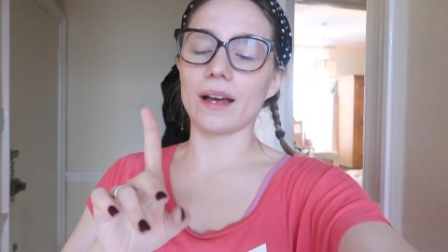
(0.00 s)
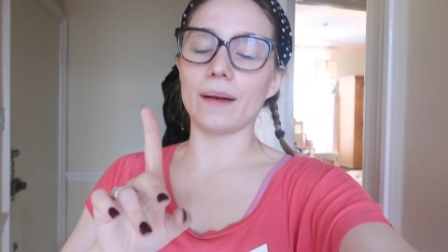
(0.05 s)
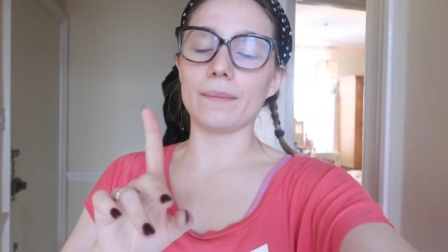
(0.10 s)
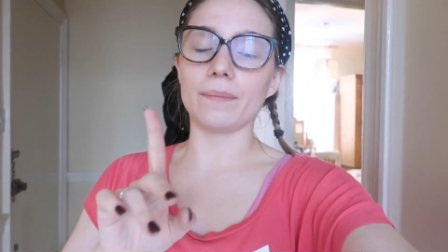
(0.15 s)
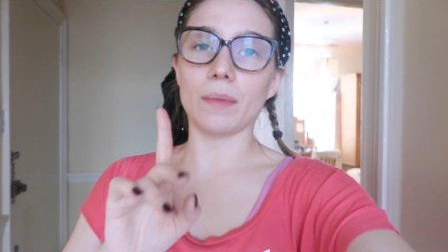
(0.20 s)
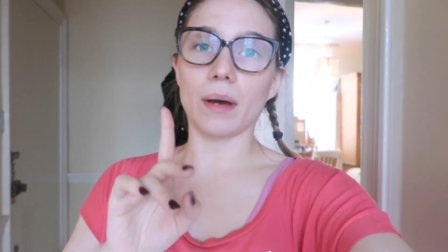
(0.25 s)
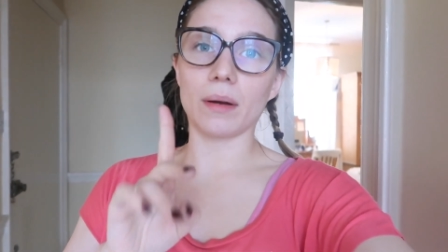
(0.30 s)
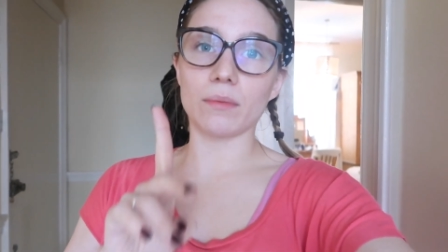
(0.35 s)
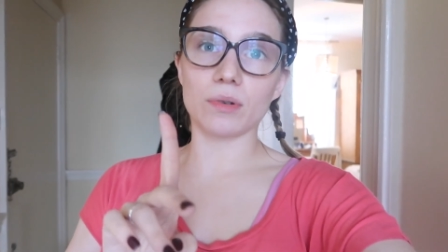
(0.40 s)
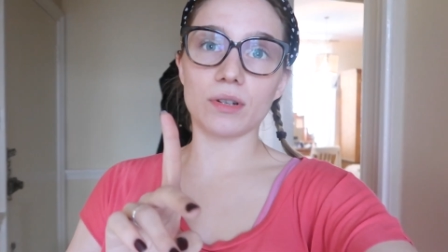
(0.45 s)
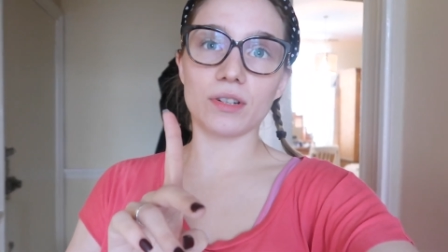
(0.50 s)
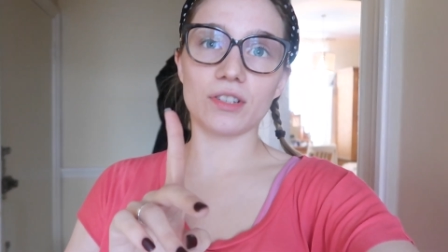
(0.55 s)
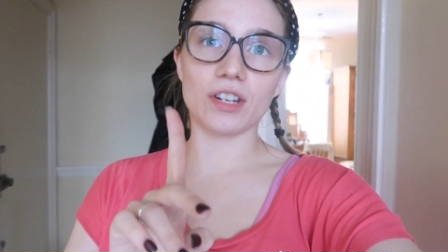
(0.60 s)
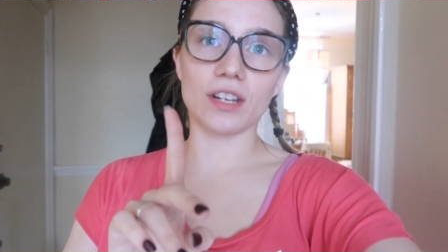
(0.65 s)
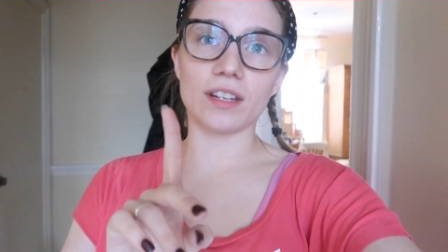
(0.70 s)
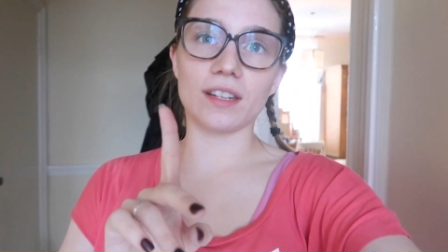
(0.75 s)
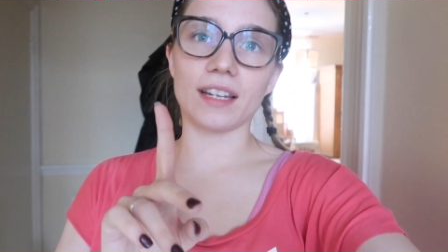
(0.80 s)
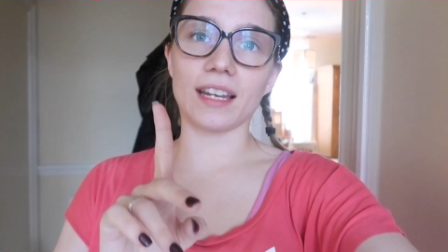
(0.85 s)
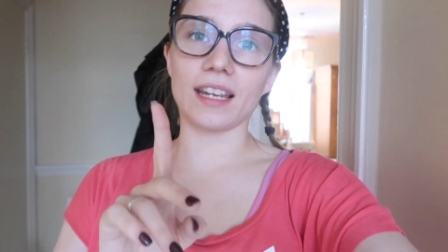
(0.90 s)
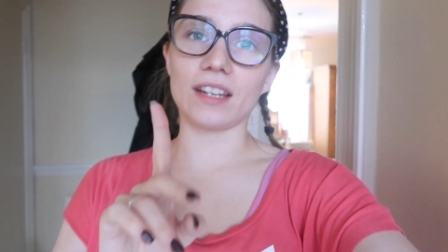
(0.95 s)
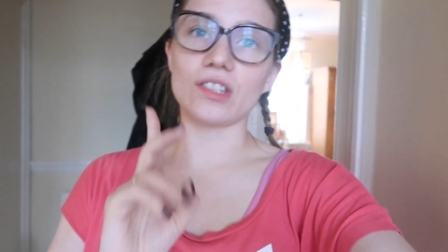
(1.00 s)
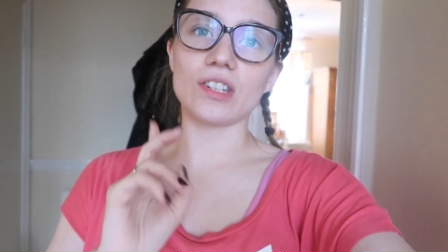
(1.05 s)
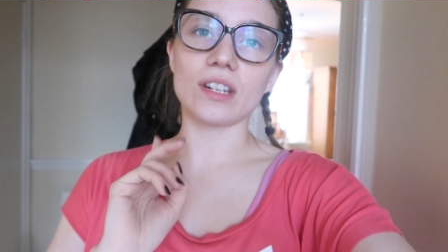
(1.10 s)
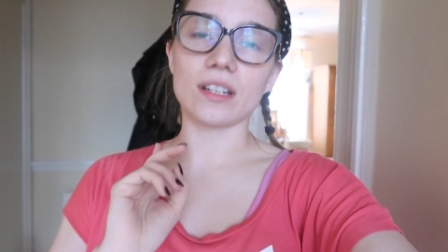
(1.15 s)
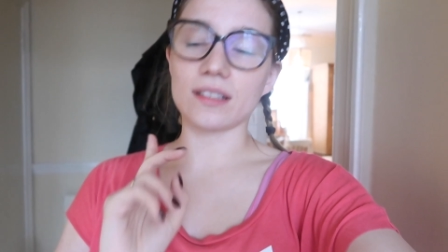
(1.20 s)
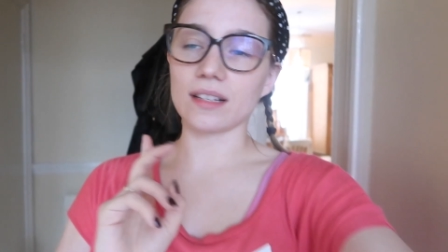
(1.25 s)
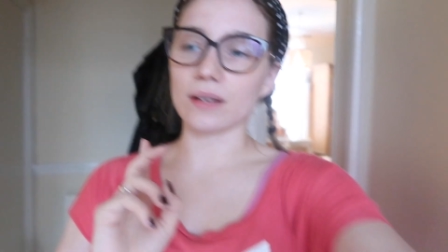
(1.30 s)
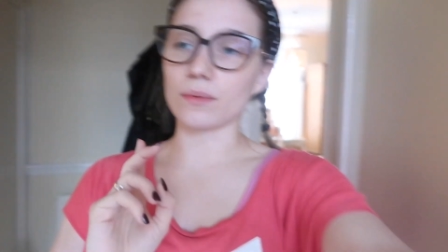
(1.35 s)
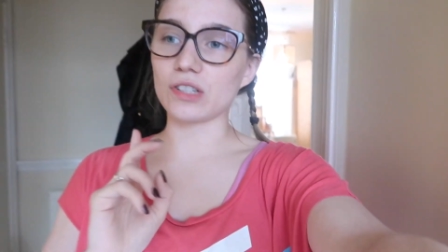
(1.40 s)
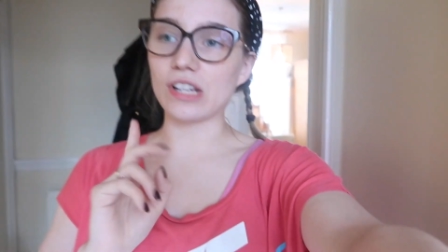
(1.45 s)
But I'm going to show you the kitchen,
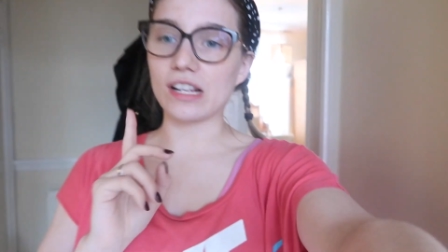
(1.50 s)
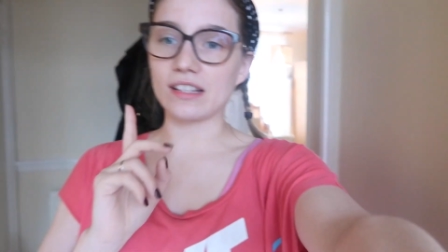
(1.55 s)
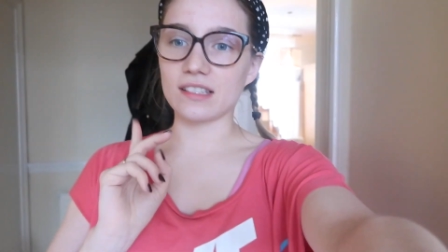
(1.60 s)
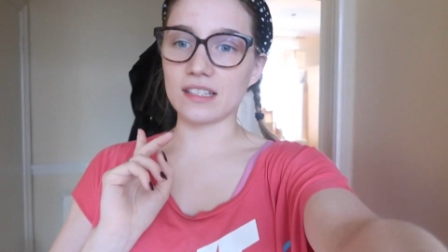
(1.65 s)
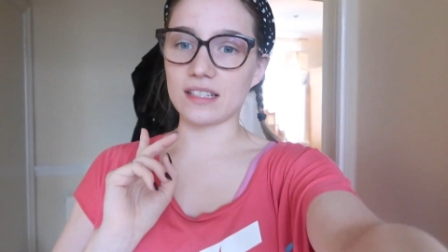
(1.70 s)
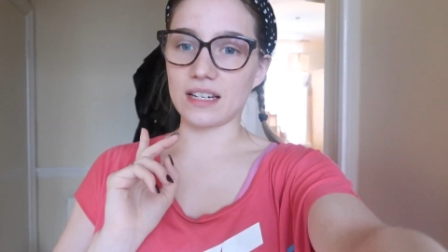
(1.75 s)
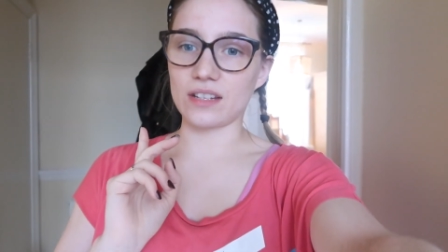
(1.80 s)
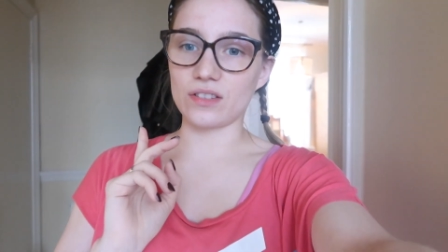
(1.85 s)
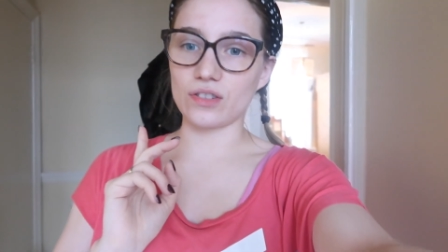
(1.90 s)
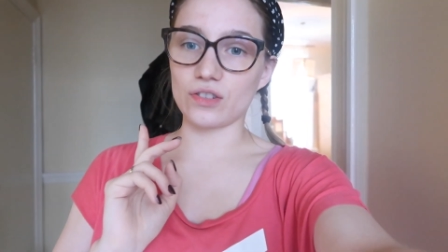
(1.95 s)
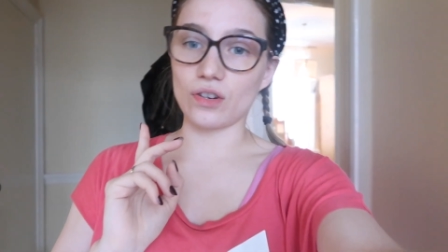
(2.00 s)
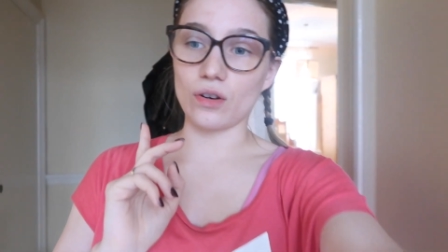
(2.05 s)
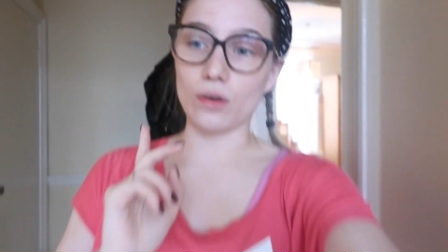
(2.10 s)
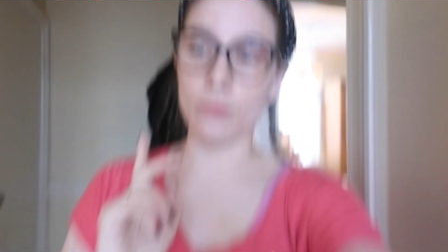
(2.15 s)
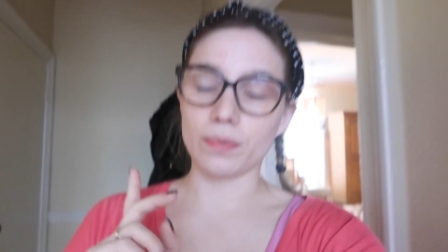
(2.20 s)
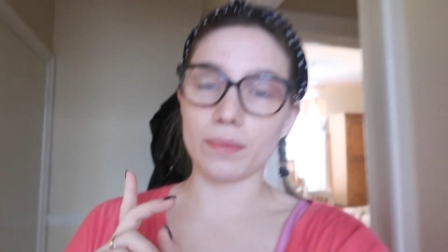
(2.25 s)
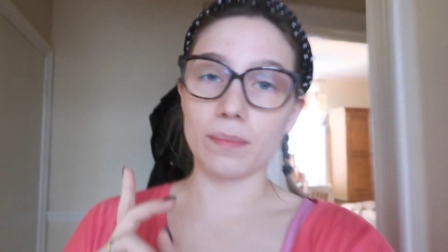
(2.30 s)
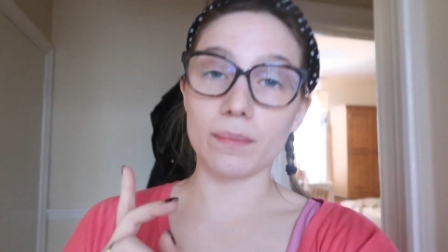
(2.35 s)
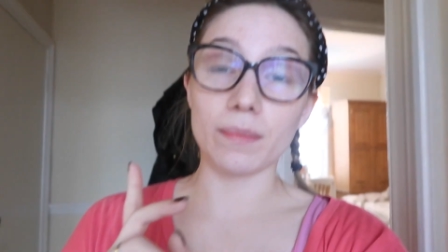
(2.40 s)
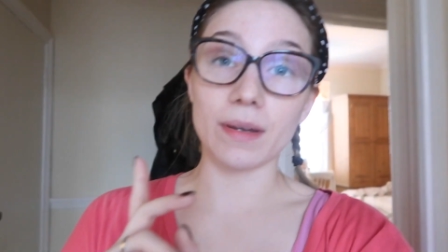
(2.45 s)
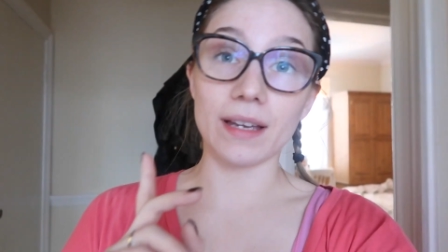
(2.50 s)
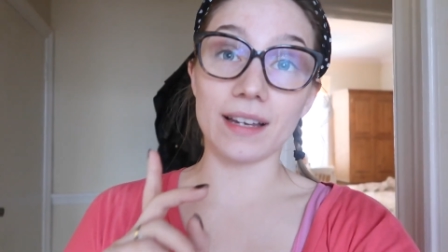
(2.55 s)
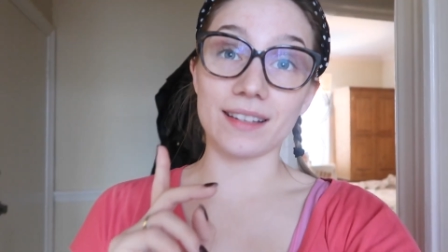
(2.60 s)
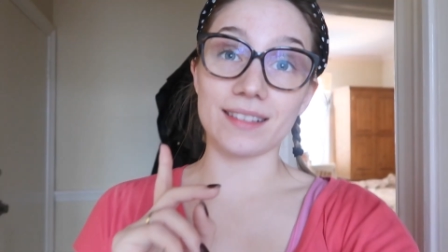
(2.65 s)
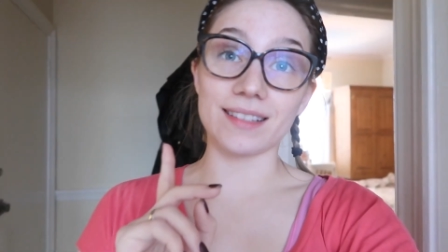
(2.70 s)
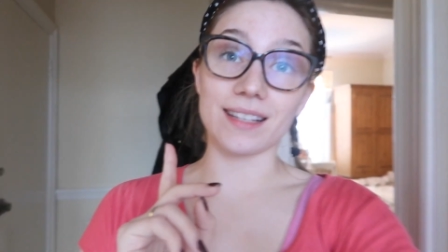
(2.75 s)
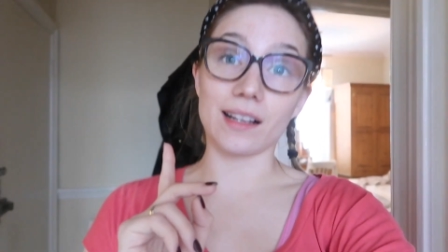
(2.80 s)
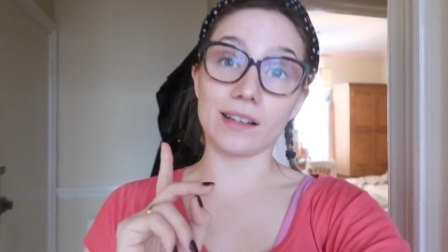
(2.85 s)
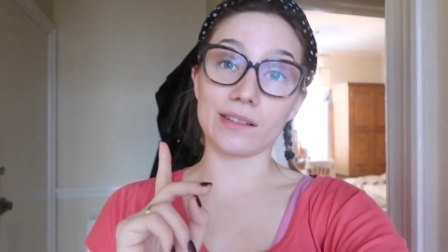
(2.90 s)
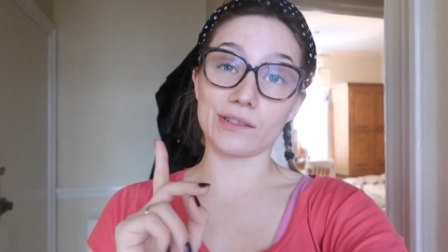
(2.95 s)
because that was yesterday's job,
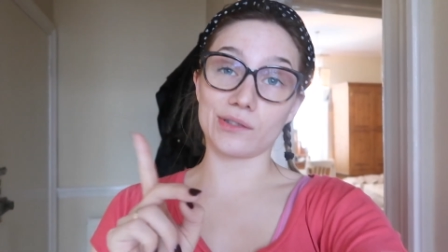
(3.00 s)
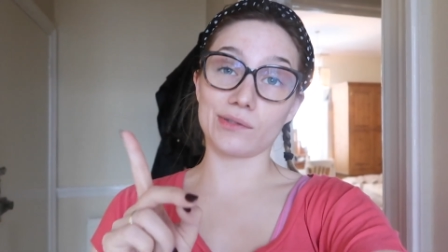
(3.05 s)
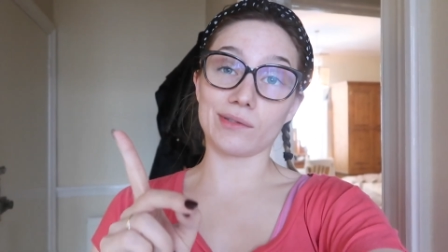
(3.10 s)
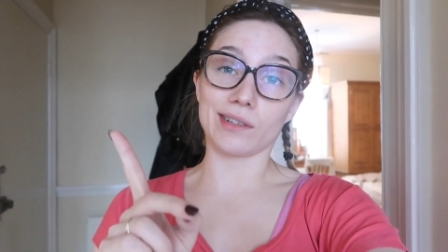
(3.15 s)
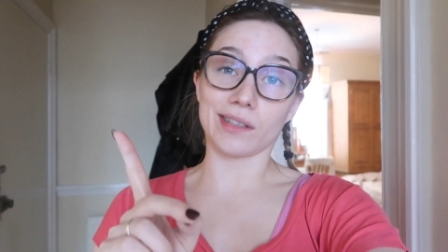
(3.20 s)
because it looks